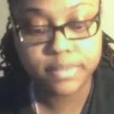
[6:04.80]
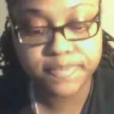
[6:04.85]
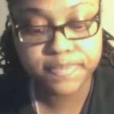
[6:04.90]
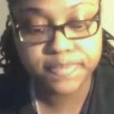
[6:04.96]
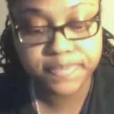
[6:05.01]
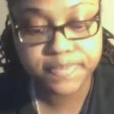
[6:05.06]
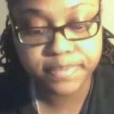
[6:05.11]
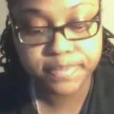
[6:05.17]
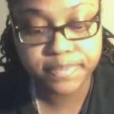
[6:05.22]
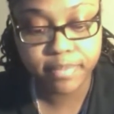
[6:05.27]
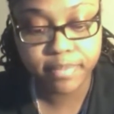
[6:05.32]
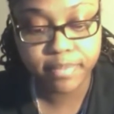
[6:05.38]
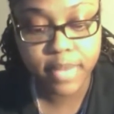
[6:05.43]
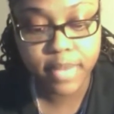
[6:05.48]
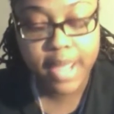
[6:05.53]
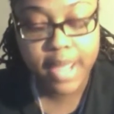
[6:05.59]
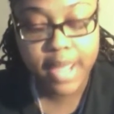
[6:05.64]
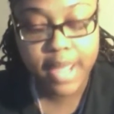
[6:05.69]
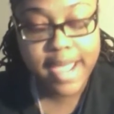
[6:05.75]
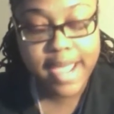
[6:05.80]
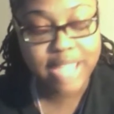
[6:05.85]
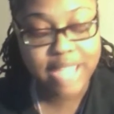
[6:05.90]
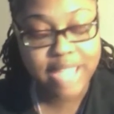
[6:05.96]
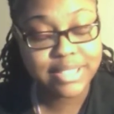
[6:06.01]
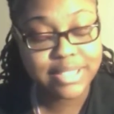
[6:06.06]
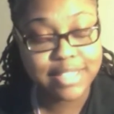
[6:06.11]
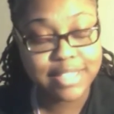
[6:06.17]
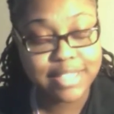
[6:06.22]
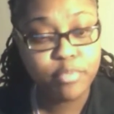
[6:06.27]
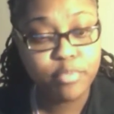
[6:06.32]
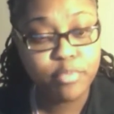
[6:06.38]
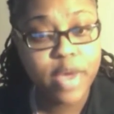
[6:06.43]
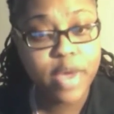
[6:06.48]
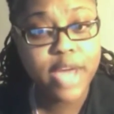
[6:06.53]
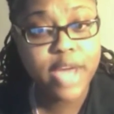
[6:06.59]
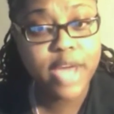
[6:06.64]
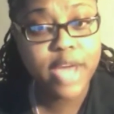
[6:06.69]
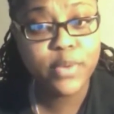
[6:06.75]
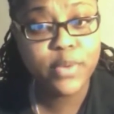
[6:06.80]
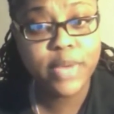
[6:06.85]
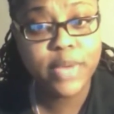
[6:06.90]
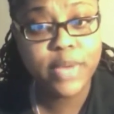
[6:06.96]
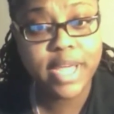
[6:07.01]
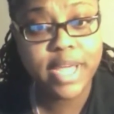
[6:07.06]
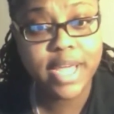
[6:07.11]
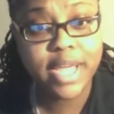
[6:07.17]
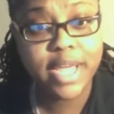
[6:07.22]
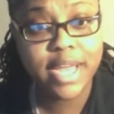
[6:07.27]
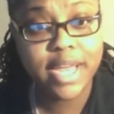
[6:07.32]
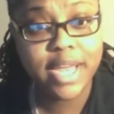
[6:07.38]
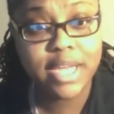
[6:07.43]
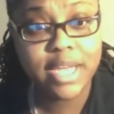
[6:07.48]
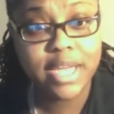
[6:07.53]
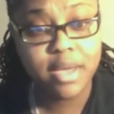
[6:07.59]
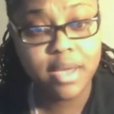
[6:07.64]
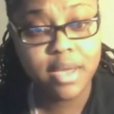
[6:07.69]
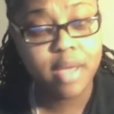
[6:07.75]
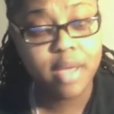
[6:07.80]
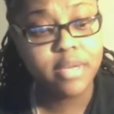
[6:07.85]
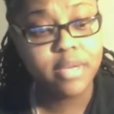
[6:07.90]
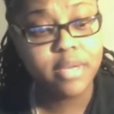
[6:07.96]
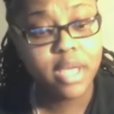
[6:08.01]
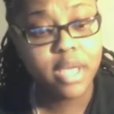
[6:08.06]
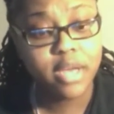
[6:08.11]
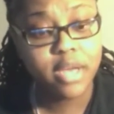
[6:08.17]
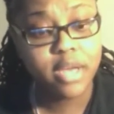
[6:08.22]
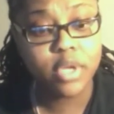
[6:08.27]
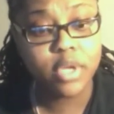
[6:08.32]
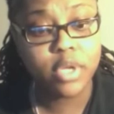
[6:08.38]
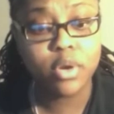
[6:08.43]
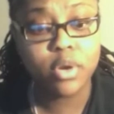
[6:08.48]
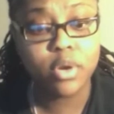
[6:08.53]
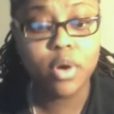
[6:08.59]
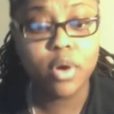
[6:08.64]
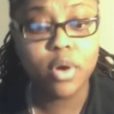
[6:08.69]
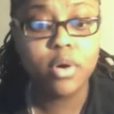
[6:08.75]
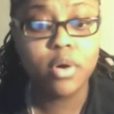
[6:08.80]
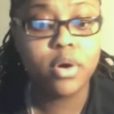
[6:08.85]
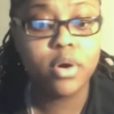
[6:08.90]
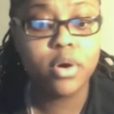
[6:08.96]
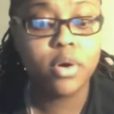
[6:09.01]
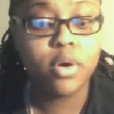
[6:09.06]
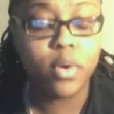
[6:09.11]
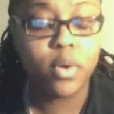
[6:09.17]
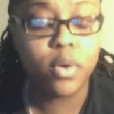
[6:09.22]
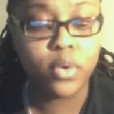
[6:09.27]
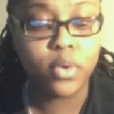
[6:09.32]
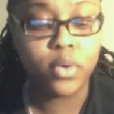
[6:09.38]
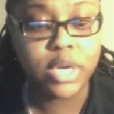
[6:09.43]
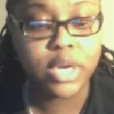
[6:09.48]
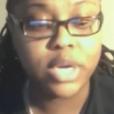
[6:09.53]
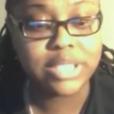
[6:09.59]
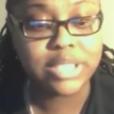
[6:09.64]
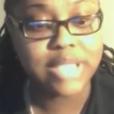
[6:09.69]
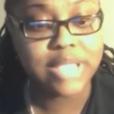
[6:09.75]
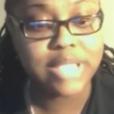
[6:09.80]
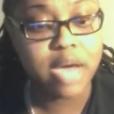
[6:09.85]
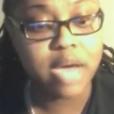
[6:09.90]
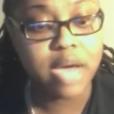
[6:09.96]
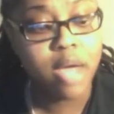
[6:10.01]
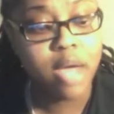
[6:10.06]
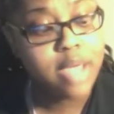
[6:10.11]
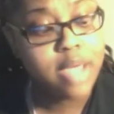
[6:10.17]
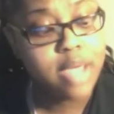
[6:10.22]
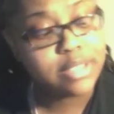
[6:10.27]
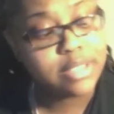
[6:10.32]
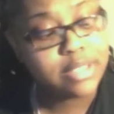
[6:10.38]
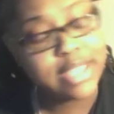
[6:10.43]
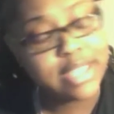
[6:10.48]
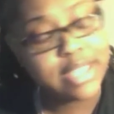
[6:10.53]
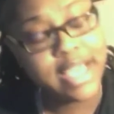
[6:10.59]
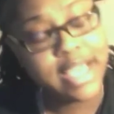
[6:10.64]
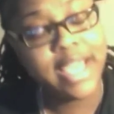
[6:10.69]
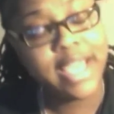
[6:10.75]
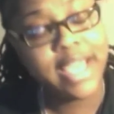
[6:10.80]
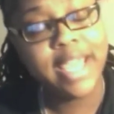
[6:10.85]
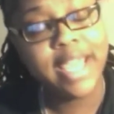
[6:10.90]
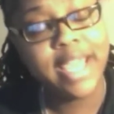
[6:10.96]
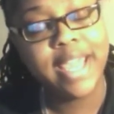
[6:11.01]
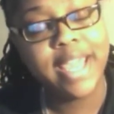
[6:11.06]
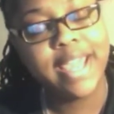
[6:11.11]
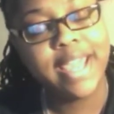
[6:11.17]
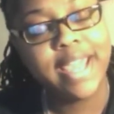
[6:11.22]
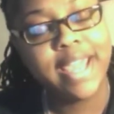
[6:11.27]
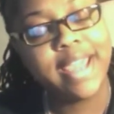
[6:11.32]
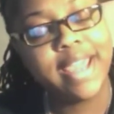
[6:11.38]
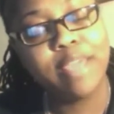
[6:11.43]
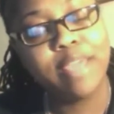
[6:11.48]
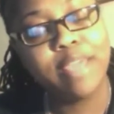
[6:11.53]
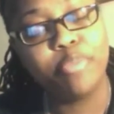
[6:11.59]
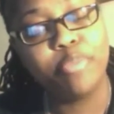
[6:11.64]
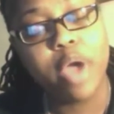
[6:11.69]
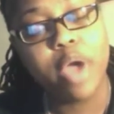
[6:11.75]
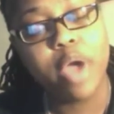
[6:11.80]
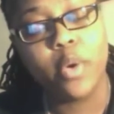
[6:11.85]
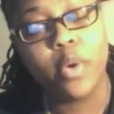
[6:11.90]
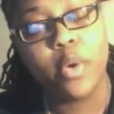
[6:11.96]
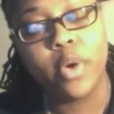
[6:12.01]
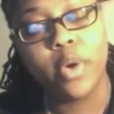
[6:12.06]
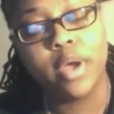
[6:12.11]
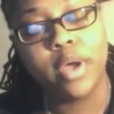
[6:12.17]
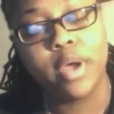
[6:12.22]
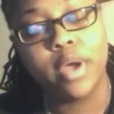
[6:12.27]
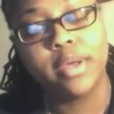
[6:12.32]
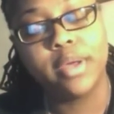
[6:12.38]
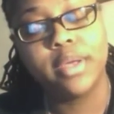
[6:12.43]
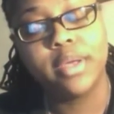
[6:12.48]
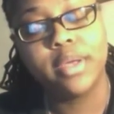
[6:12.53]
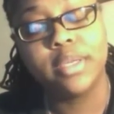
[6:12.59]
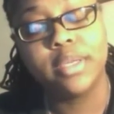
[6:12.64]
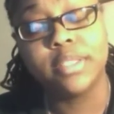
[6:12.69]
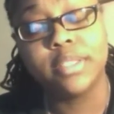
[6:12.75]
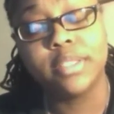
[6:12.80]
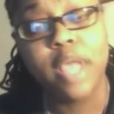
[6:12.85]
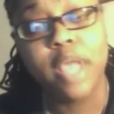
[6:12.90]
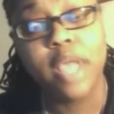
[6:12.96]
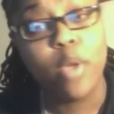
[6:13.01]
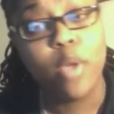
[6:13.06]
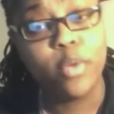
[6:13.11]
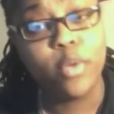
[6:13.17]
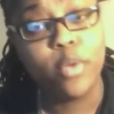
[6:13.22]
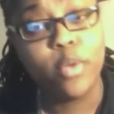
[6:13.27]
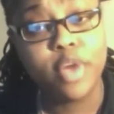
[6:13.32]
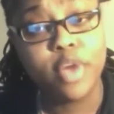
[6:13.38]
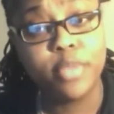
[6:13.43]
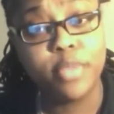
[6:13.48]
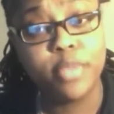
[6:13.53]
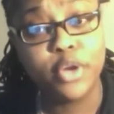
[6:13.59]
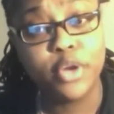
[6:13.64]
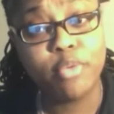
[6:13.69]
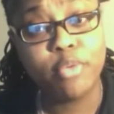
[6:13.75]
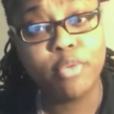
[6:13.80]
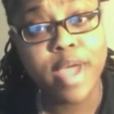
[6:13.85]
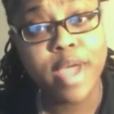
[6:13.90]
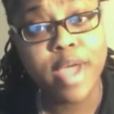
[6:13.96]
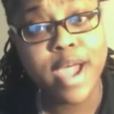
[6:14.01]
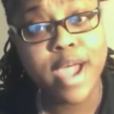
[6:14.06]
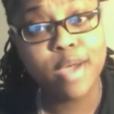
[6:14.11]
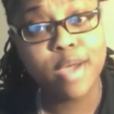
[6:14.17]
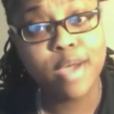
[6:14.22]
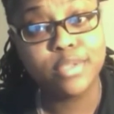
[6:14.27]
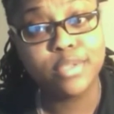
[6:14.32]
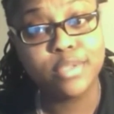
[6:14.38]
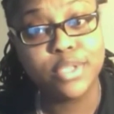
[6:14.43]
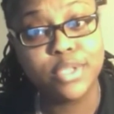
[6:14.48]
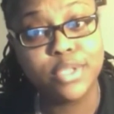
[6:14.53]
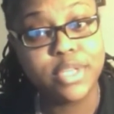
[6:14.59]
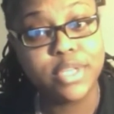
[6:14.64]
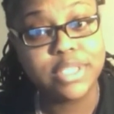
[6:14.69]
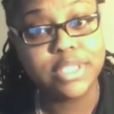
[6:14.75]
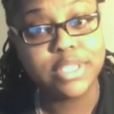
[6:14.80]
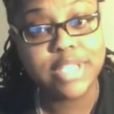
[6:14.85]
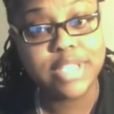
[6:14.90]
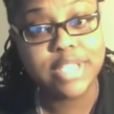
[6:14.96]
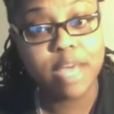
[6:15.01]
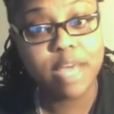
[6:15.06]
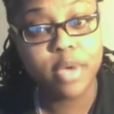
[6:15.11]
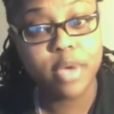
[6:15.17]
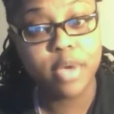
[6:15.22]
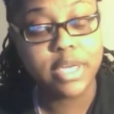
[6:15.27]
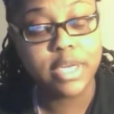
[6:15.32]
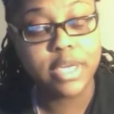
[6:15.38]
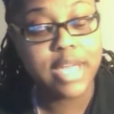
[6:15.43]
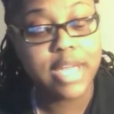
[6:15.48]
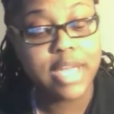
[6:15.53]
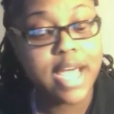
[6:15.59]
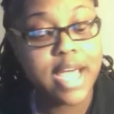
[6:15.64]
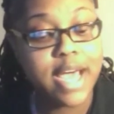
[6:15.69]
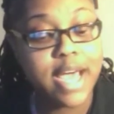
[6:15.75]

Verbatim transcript: I stepped right on in it, didn't even notice how deep I was. Went from the ground to the top of the clouds.